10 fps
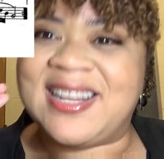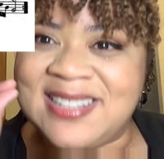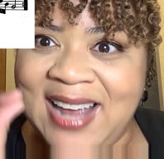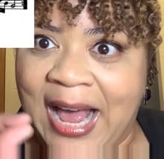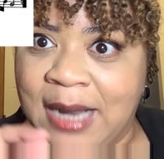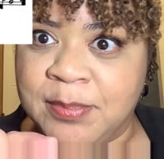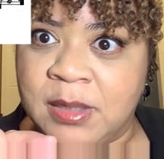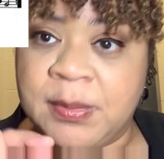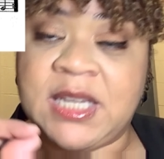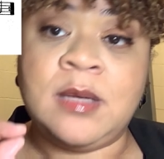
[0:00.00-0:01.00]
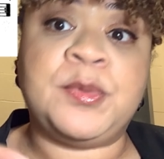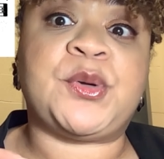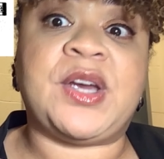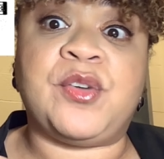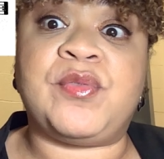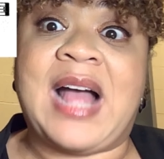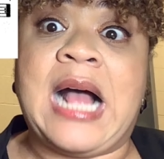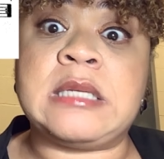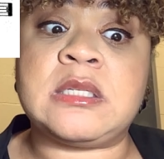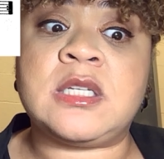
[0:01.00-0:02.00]
a tad bit, but keep your air
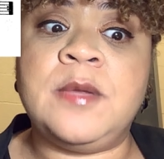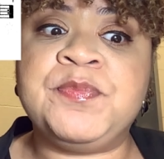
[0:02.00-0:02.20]
fast.